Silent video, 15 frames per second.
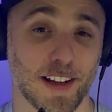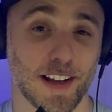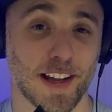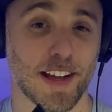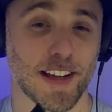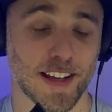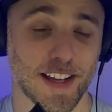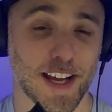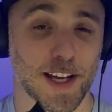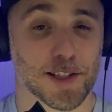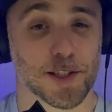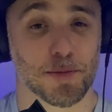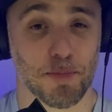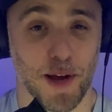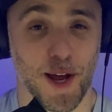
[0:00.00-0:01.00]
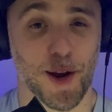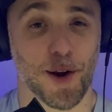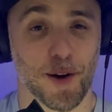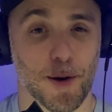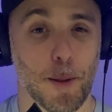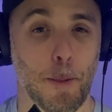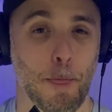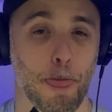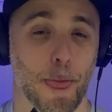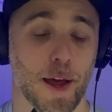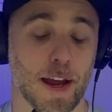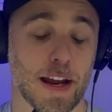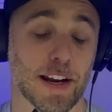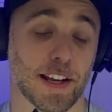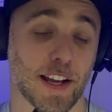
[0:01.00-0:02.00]
It gets better.
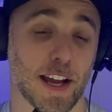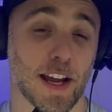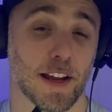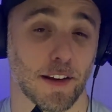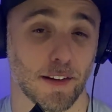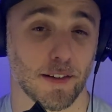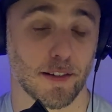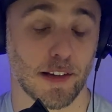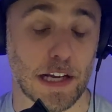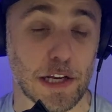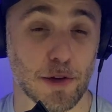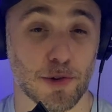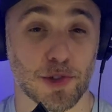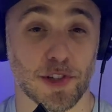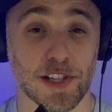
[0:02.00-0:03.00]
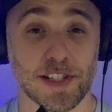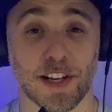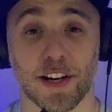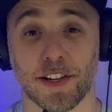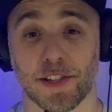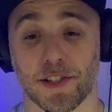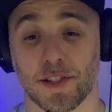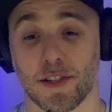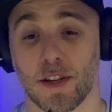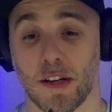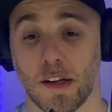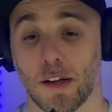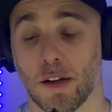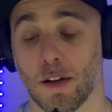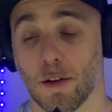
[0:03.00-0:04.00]
And it can. It usually does.
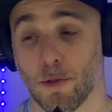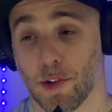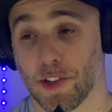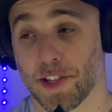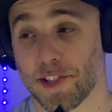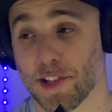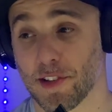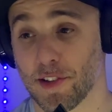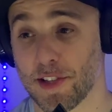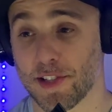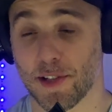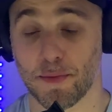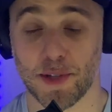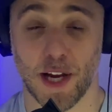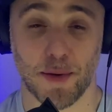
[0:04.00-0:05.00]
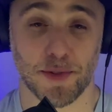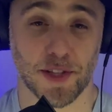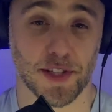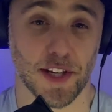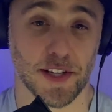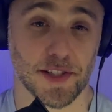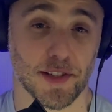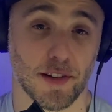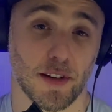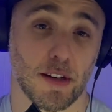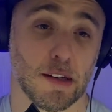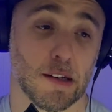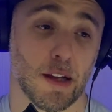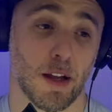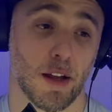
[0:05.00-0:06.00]
Realistically, sometimes it doesn't.
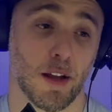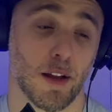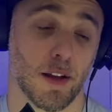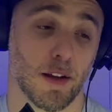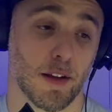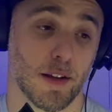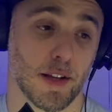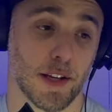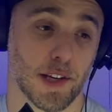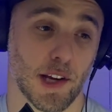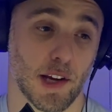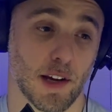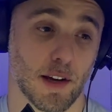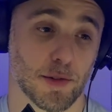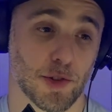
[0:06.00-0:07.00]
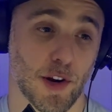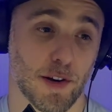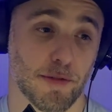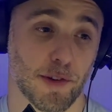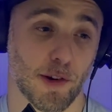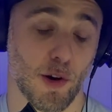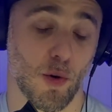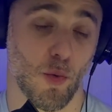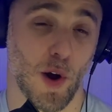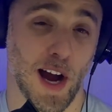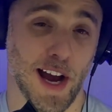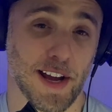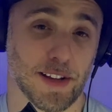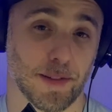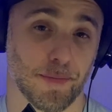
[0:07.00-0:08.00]
And I'm trying to figure out
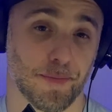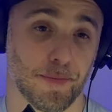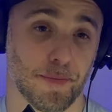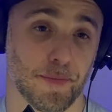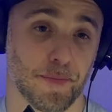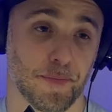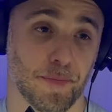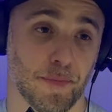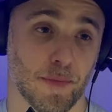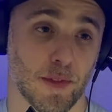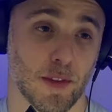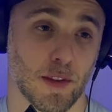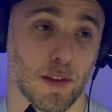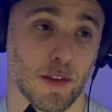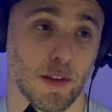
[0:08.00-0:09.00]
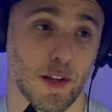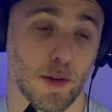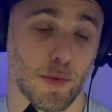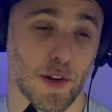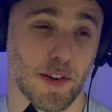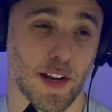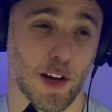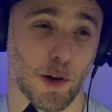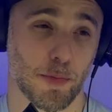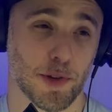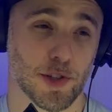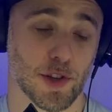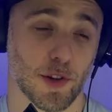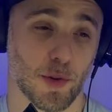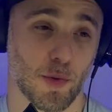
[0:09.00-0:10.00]
why. And we got to help
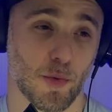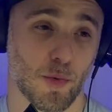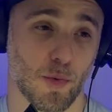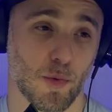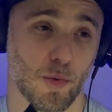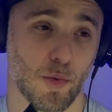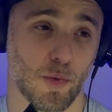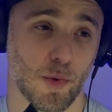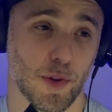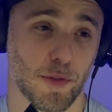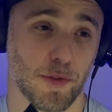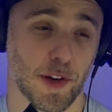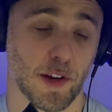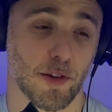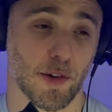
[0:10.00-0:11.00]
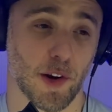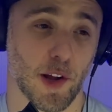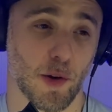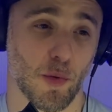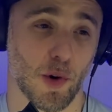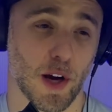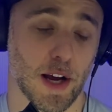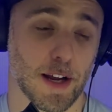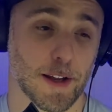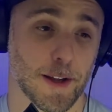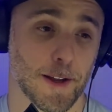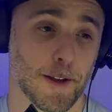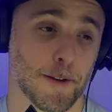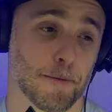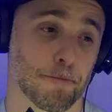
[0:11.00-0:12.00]
each other with figuring out why.
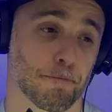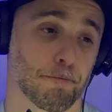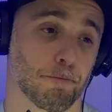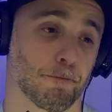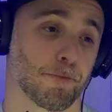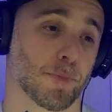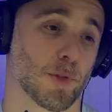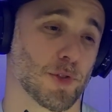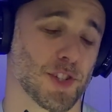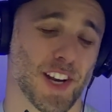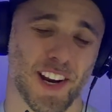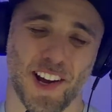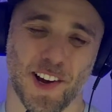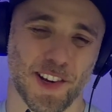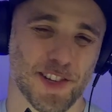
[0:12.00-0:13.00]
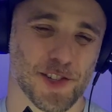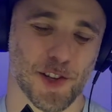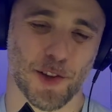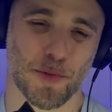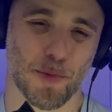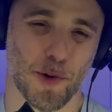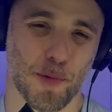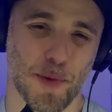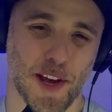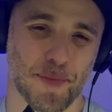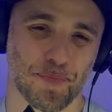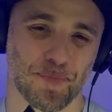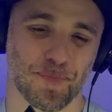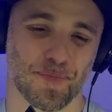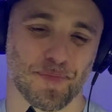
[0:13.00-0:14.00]
Just got to hug each other more,
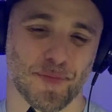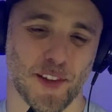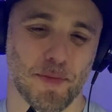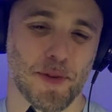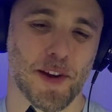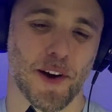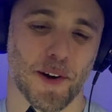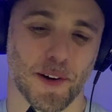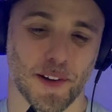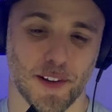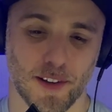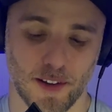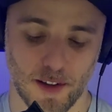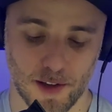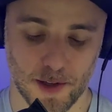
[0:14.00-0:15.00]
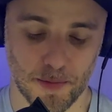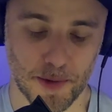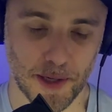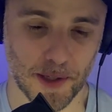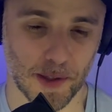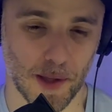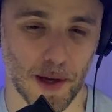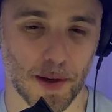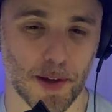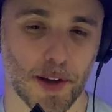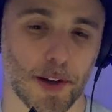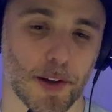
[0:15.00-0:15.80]
man. Give me a hug, you big lug.